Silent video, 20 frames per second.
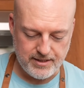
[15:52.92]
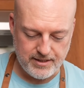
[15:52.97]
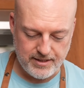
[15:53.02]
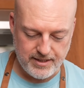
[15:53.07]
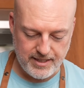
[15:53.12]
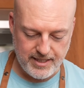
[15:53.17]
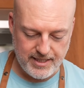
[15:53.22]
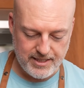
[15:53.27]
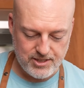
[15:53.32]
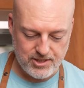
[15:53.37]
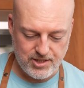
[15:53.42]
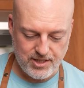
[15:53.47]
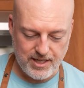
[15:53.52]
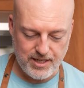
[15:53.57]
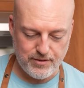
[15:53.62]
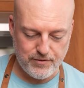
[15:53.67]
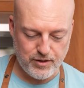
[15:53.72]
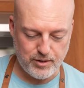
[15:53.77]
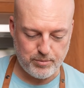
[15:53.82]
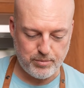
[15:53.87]
The inside
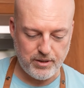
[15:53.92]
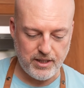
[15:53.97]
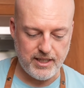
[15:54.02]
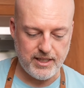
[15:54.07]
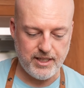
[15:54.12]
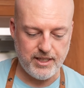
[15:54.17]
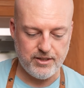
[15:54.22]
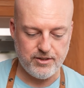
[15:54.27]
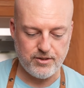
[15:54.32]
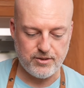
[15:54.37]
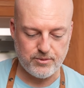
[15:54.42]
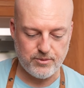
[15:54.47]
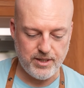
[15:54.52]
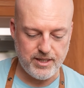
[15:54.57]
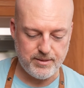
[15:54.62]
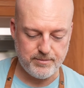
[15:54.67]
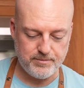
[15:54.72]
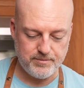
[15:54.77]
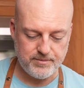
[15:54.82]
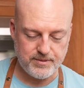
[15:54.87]
of your plate here, the
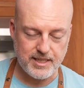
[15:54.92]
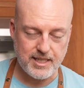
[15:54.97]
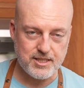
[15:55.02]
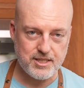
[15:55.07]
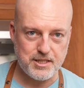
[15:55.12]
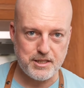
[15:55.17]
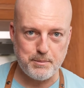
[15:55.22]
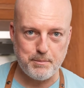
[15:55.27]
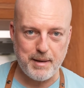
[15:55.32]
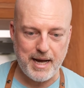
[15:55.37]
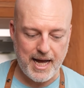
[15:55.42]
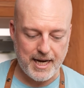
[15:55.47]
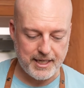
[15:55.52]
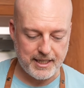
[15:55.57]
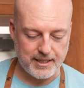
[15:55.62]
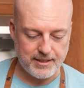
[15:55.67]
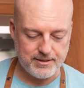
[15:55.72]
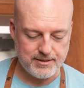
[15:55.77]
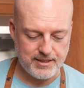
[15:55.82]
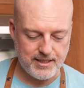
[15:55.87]
rim, that's the
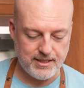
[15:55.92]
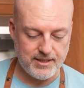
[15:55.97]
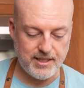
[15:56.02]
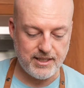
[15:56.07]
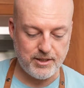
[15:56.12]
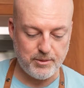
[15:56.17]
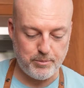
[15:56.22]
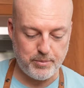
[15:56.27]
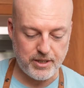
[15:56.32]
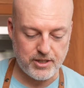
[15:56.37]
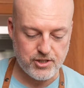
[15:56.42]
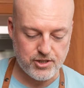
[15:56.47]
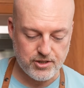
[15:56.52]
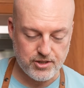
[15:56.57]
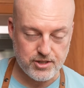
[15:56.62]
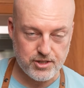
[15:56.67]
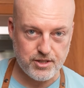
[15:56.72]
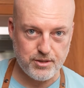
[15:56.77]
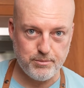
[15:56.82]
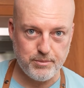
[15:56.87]
matting. And then the
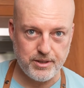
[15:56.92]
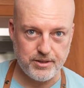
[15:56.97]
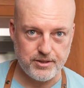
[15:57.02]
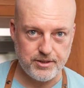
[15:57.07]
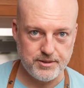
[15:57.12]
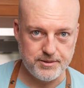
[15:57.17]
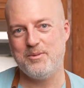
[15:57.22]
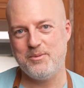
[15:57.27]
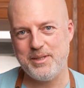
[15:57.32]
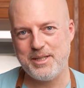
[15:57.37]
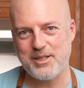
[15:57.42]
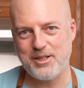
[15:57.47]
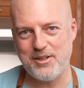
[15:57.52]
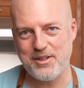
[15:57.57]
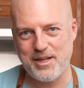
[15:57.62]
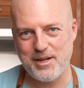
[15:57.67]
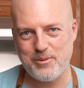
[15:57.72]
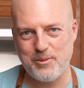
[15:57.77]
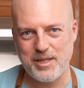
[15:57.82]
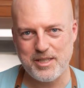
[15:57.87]
picture is the middle. We call
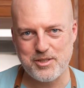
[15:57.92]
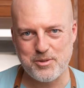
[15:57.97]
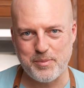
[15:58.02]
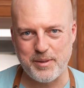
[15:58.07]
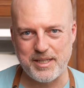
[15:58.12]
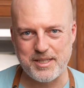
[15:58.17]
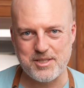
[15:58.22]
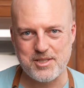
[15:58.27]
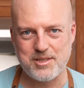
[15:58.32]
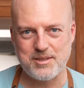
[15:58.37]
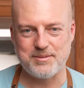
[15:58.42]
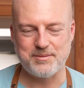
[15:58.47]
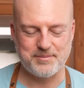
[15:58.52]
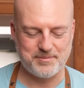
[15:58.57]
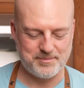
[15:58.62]
that white space.